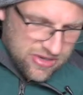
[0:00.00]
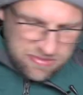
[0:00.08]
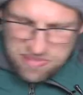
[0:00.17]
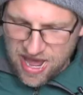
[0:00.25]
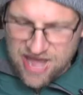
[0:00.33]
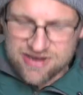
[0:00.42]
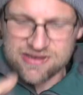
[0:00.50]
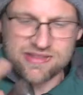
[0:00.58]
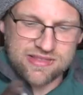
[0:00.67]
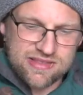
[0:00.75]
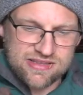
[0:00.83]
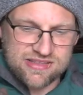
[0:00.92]
you could
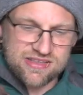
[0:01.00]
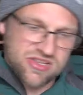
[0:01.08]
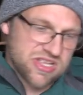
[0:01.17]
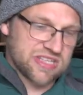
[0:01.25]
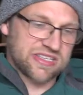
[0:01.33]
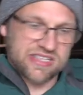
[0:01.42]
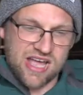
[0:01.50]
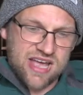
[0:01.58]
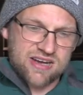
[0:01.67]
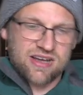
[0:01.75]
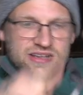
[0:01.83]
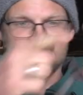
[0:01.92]
patent the
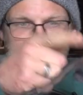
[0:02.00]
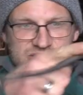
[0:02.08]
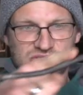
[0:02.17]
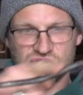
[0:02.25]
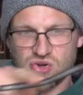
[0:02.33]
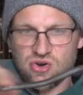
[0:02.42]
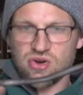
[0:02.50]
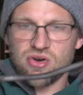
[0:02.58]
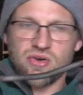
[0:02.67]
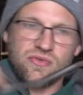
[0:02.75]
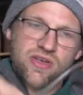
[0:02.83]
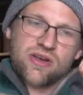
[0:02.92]
design on this, this
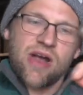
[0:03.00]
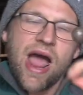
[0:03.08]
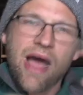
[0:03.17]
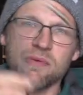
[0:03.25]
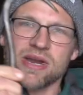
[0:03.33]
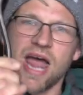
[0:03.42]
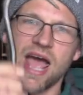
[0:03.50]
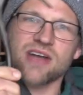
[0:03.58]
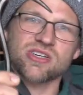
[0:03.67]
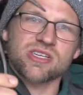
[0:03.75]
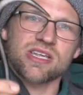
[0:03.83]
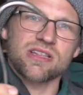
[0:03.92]
curve here, how it
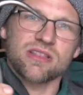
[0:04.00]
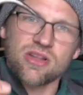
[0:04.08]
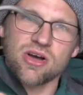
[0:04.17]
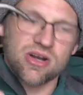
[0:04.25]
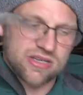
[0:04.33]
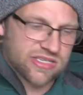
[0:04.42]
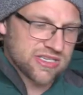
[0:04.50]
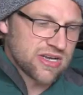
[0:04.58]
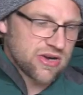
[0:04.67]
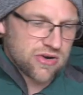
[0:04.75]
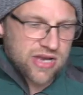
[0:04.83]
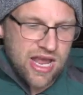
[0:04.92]
actually looks,
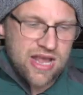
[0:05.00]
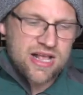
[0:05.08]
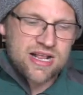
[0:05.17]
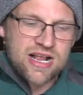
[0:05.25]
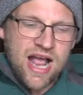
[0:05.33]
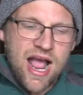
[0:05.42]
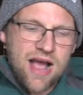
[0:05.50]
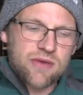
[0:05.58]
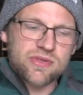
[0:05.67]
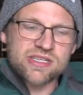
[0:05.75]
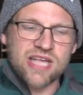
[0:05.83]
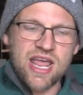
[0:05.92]
okay?
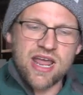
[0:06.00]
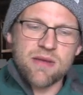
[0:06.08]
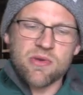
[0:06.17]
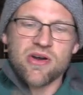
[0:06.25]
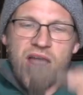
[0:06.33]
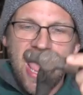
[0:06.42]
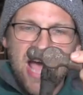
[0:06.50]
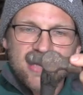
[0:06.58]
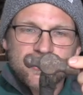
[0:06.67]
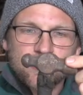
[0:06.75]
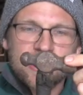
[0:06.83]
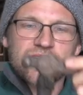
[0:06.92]
How this hammer
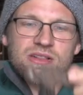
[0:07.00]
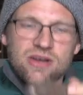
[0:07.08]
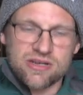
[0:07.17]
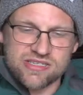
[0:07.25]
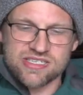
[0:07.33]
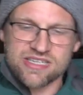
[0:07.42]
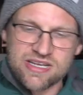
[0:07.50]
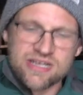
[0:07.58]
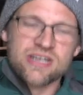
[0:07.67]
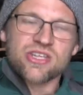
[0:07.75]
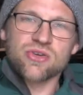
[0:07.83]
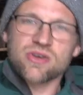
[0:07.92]
actually looks
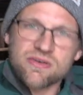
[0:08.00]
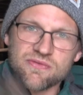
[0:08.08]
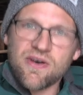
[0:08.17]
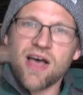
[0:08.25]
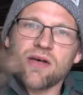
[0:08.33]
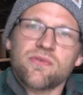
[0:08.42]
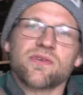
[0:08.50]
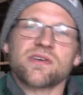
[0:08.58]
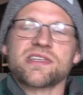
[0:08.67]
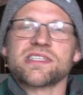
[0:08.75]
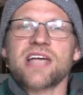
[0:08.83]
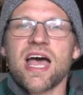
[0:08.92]
you could file for a
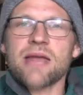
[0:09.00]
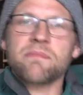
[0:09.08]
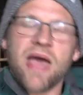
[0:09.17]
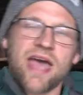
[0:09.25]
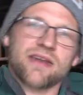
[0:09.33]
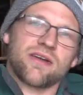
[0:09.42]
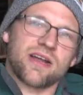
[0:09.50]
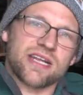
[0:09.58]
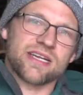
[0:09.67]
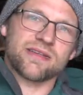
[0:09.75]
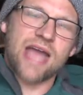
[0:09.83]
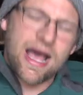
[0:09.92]
design patent on
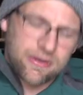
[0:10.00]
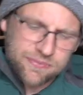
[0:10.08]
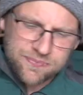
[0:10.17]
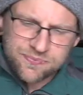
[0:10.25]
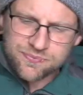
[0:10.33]
it. Now,